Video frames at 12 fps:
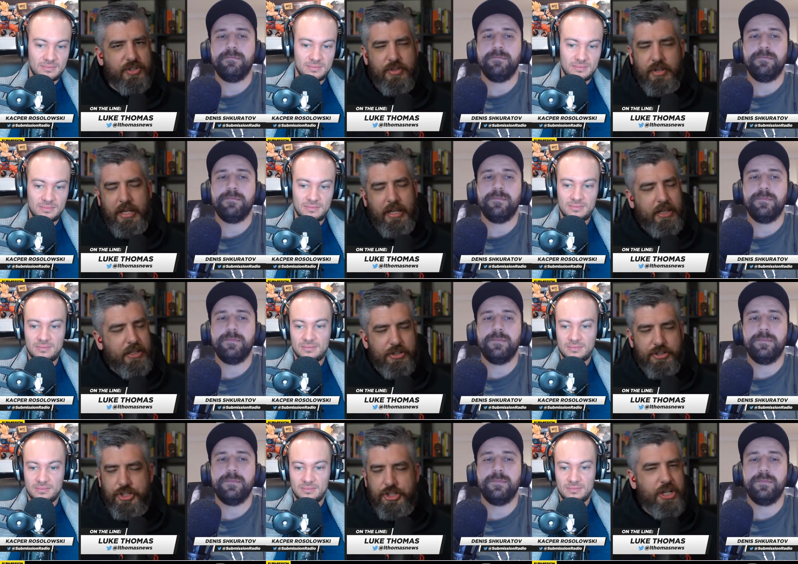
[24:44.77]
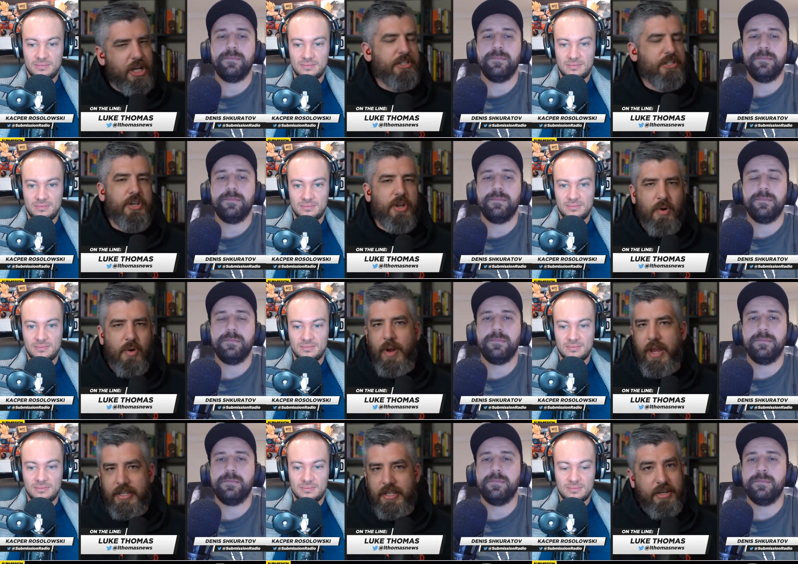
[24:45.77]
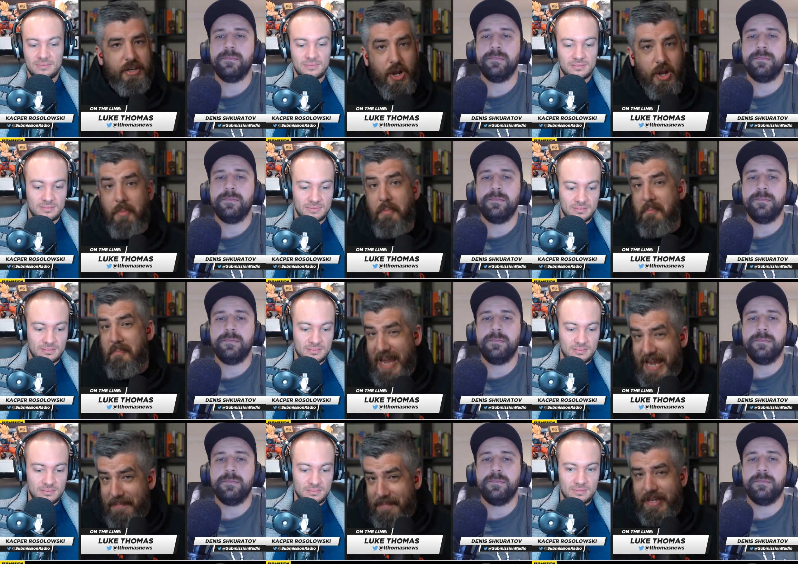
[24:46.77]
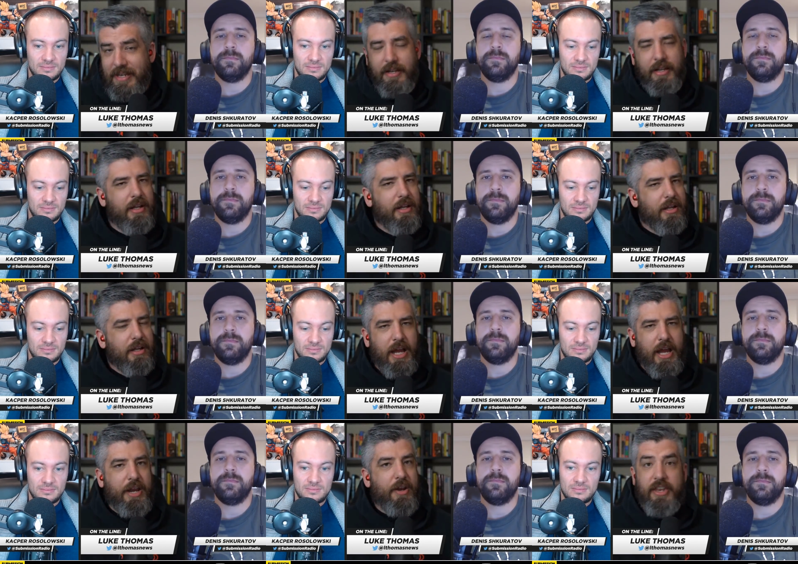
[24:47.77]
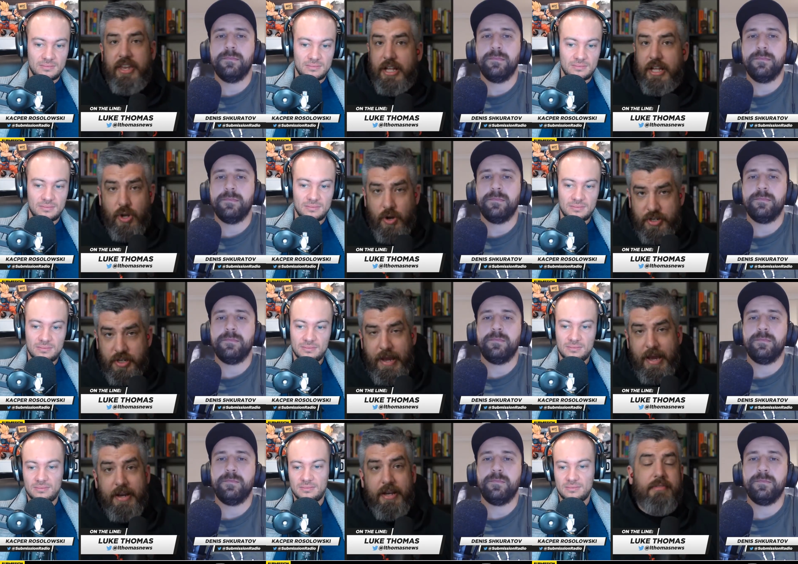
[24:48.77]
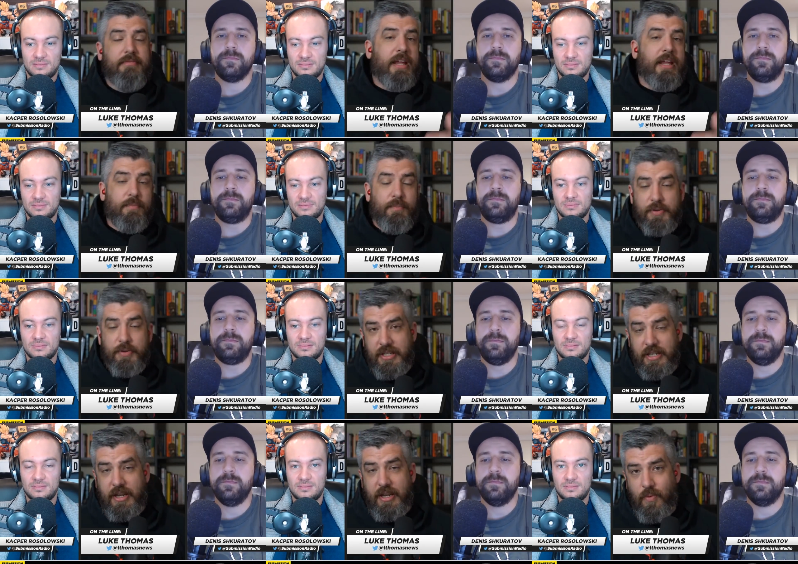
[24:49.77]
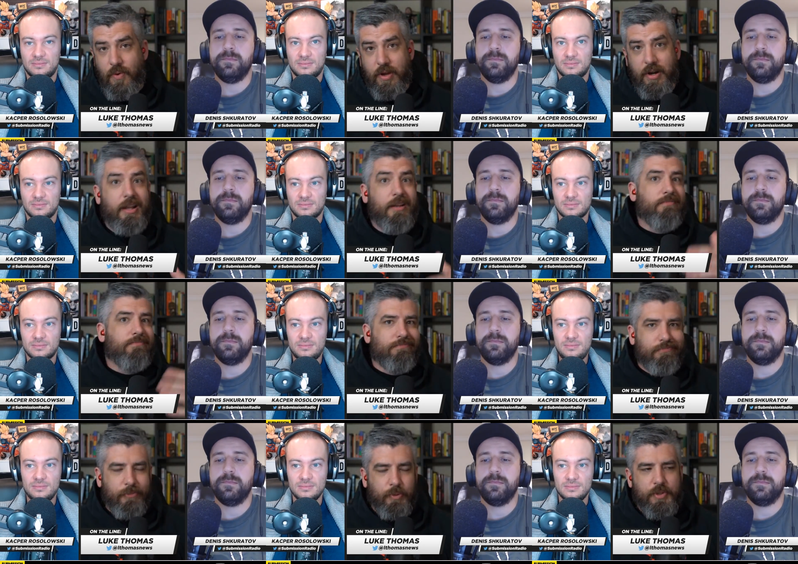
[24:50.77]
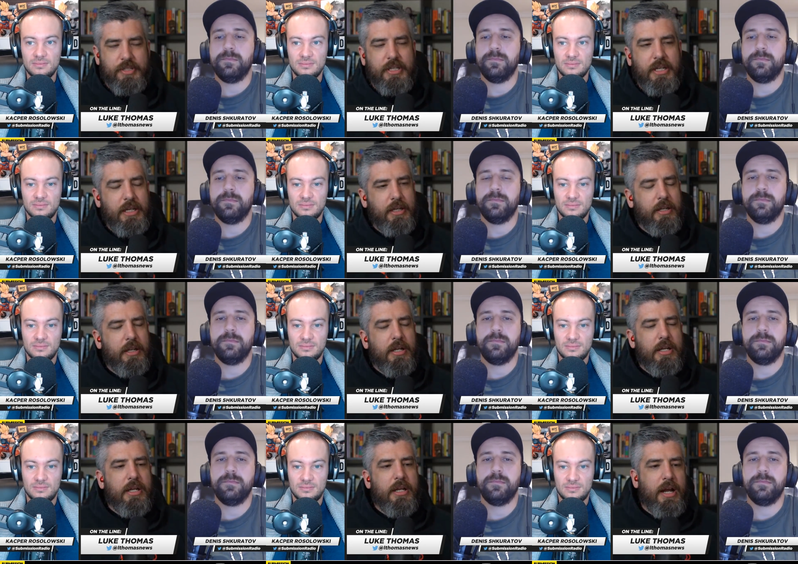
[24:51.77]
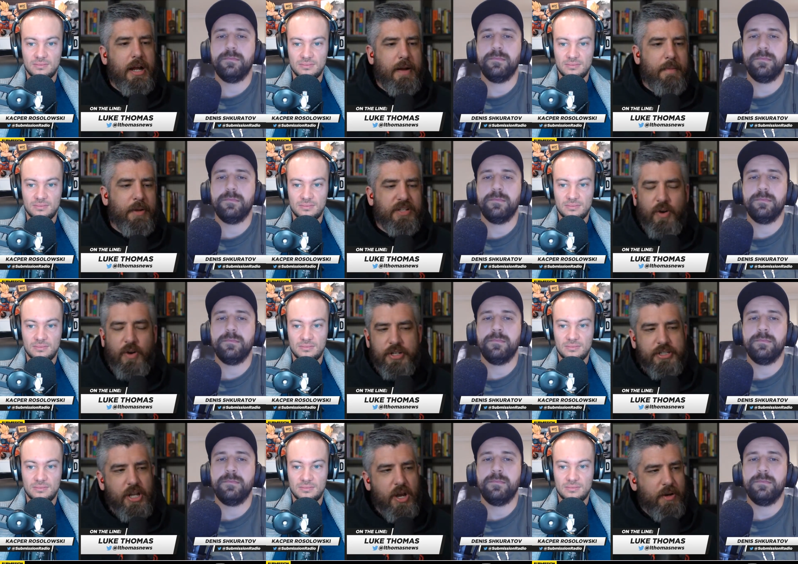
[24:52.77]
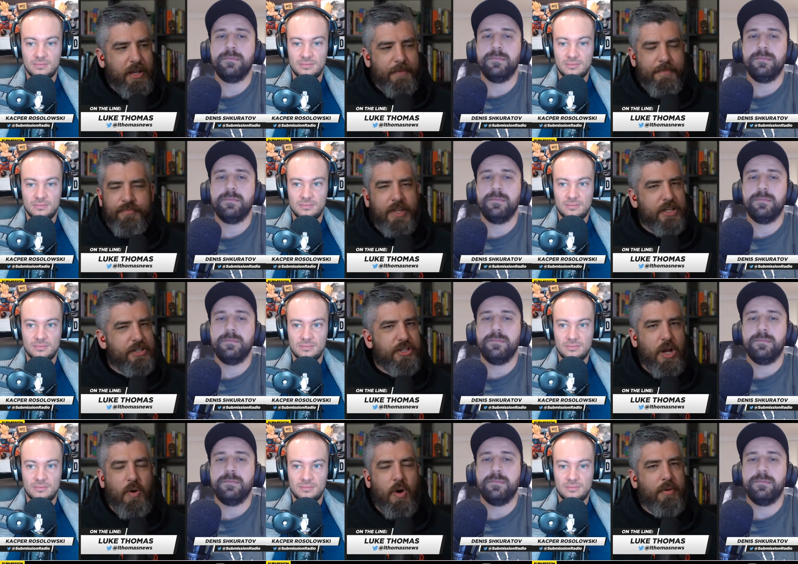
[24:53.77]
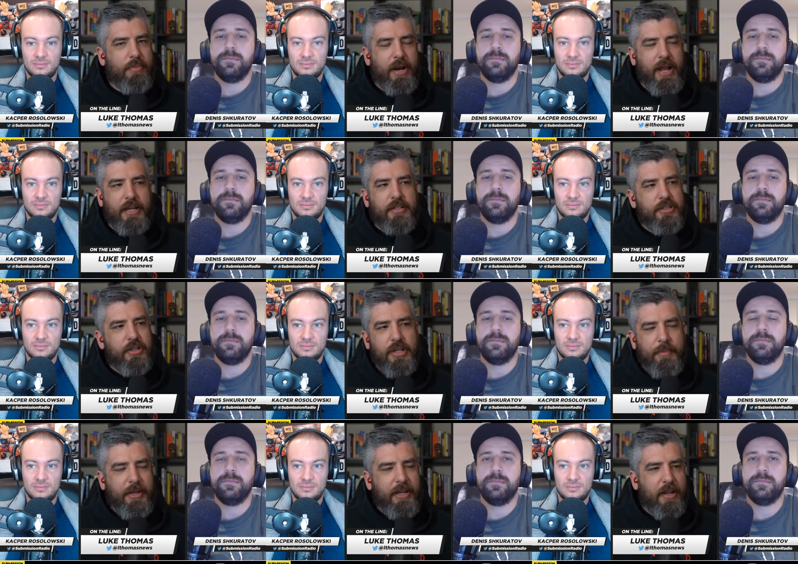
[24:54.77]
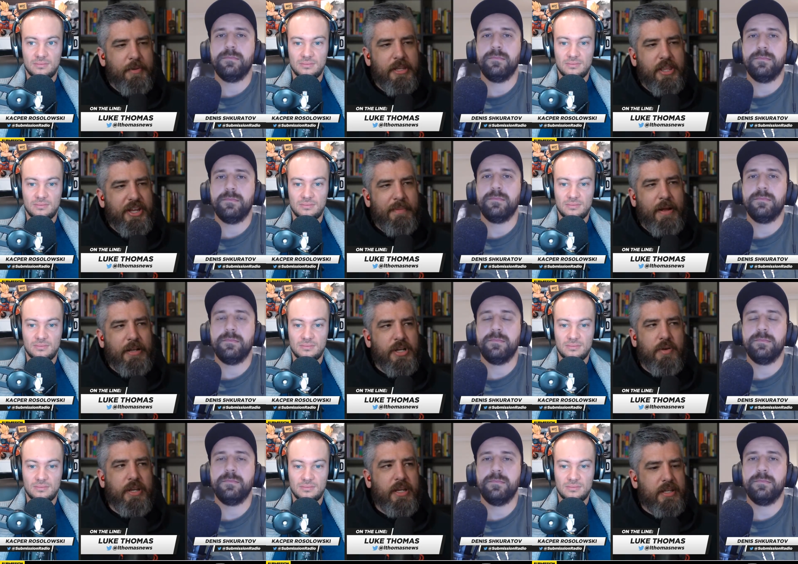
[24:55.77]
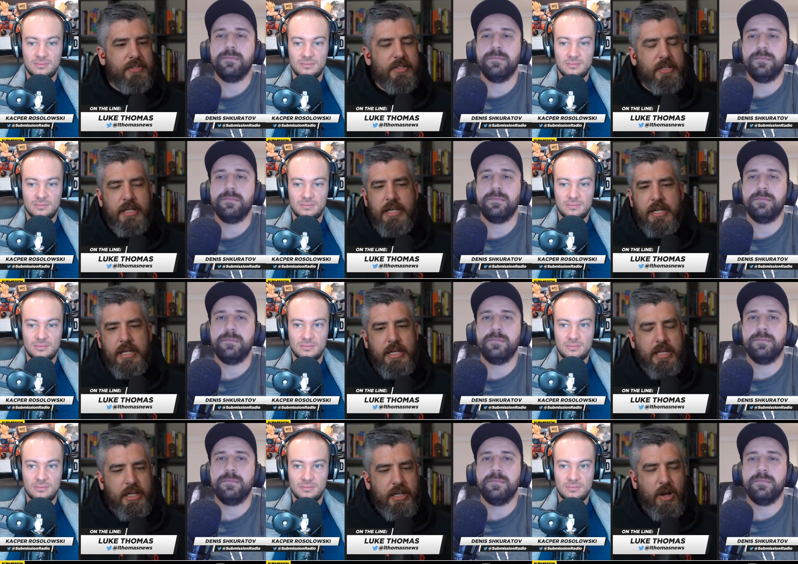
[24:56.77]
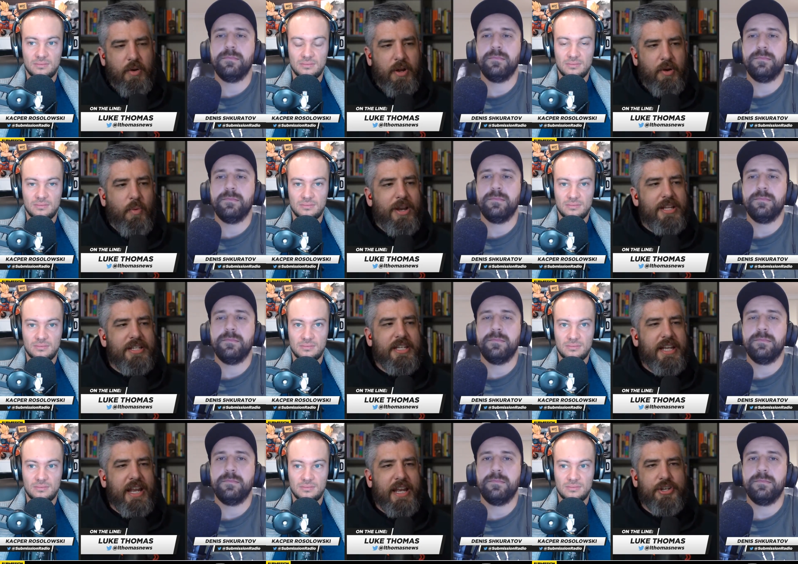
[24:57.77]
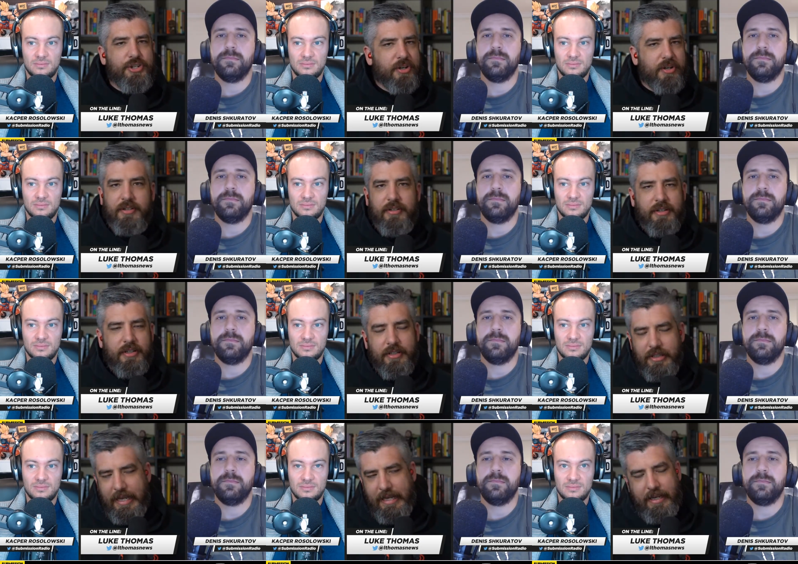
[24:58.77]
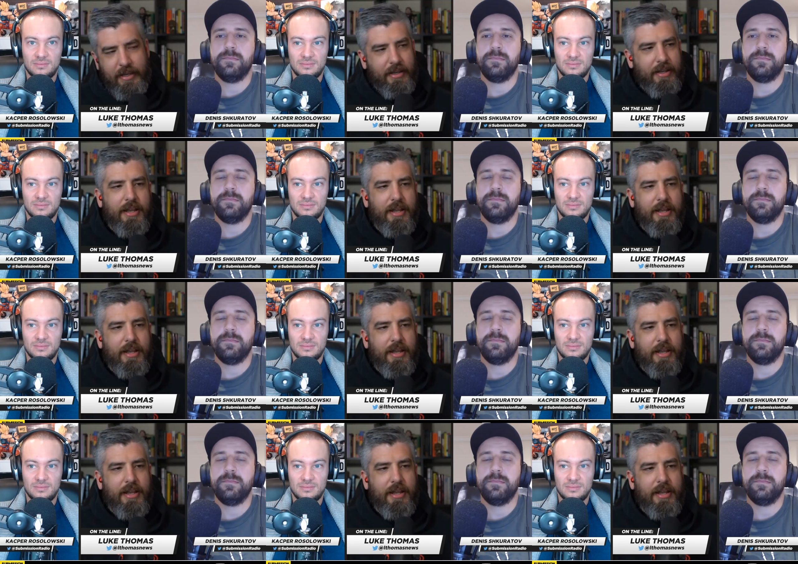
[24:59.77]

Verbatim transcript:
Speaker 1: just there's just no way to know. Maybe uh, I know that they had talked about it. They had both said that they wanted it. We'll see. Um, but as far as Tony, it's so on brand, dude. I mean, I mean, the thing about Tony is, you know, when does he get injured? Like,